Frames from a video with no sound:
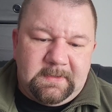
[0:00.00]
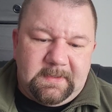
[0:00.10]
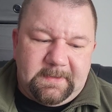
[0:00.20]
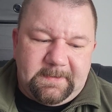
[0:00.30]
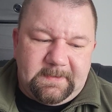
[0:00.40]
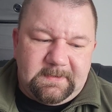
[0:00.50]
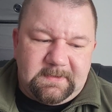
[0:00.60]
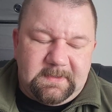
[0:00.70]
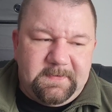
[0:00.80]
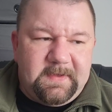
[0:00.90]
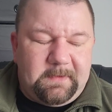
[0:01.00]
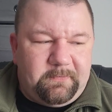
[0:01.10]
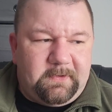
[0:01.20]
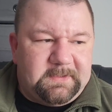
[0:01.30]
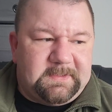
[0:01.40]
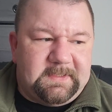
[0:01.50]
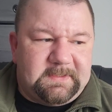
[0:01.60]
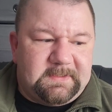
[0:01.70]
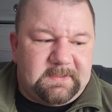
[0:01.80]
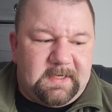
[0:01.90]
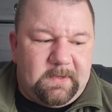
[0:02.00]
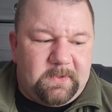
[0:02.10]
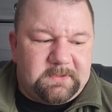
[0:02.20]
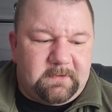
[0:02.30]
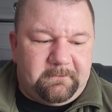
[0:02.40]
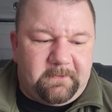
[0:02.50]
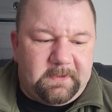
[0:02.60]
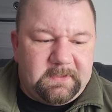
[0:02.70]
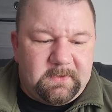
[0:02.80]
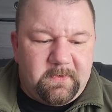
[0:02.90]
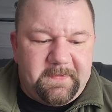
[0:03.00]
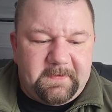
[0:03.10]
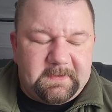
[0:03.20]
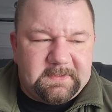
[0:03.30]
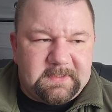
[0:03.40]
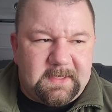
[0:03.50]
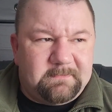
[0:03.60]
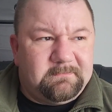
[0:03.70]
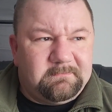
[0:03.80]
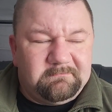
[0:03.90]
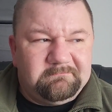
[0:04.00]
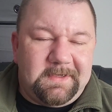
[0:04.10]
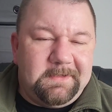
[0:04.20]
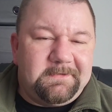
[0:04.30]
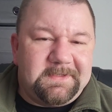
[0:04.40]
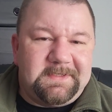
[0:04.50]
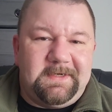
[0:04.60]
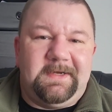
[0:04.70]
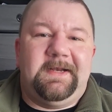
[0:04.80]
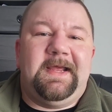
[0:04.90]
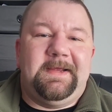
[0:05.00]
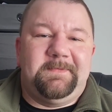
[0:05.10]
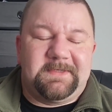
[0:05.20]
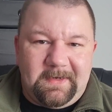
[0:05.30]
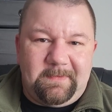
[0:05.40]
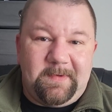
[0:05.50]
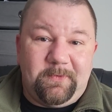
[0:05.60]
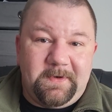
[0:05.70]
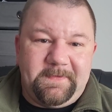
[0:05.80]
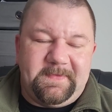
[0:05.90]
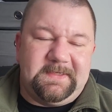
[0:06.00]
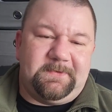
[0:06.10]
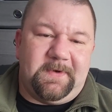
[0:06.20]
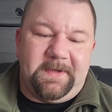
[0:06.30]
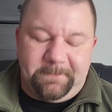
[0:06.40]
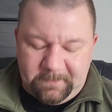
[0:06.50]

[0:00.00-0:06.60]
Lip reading: And in that process, I was confronted with some interesting claims, let me put it this way.